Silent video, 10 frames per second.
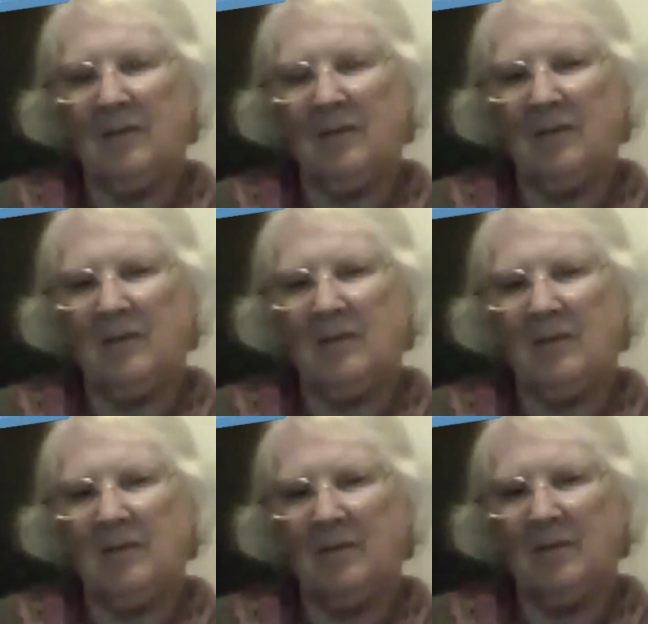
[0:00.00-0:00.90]

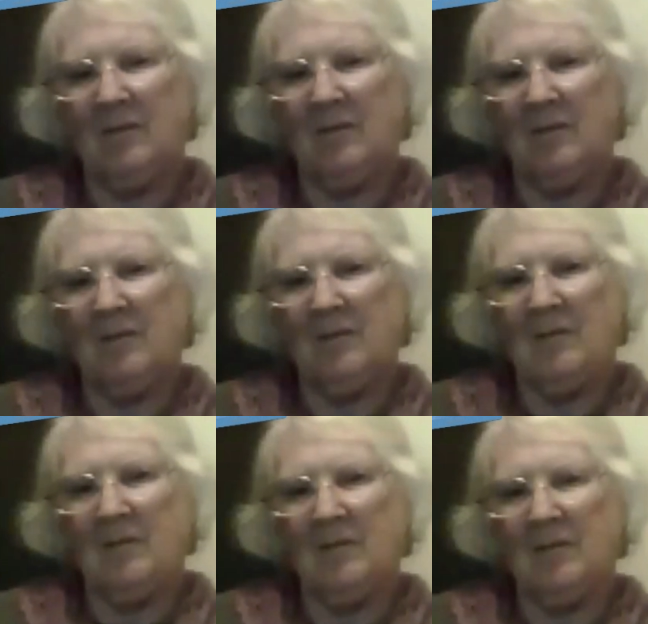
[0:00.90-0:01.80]

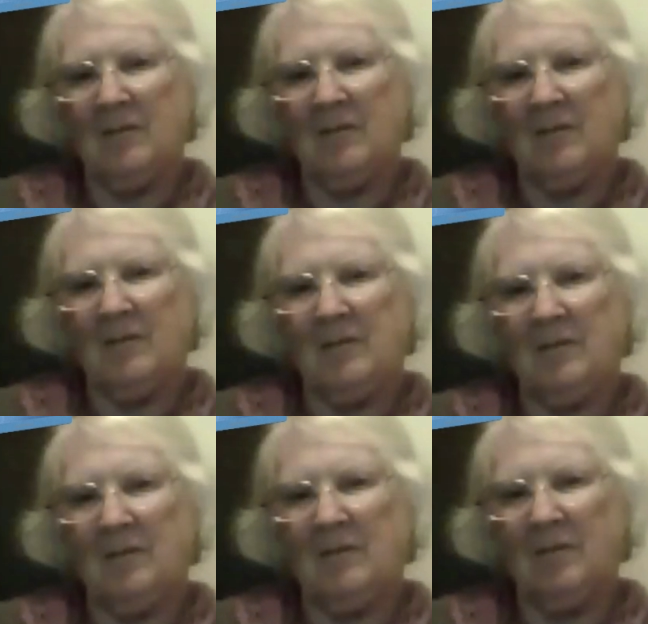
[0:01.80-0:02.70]

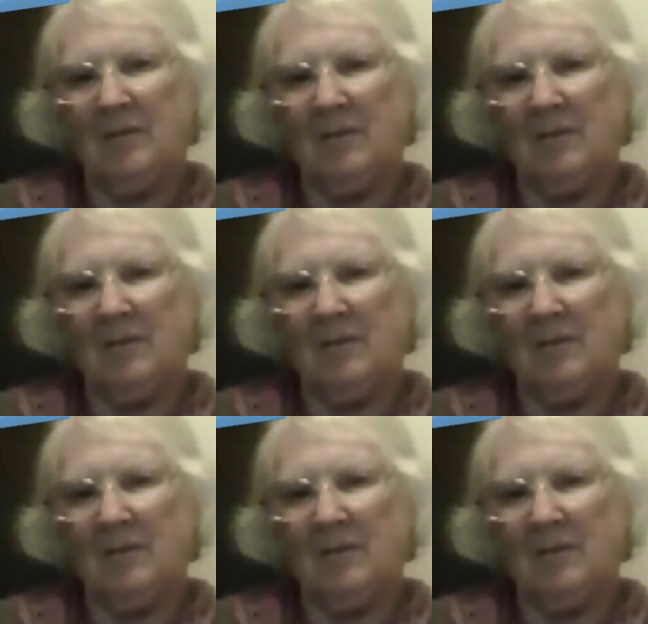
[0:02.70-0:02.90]
This person isn't speaking.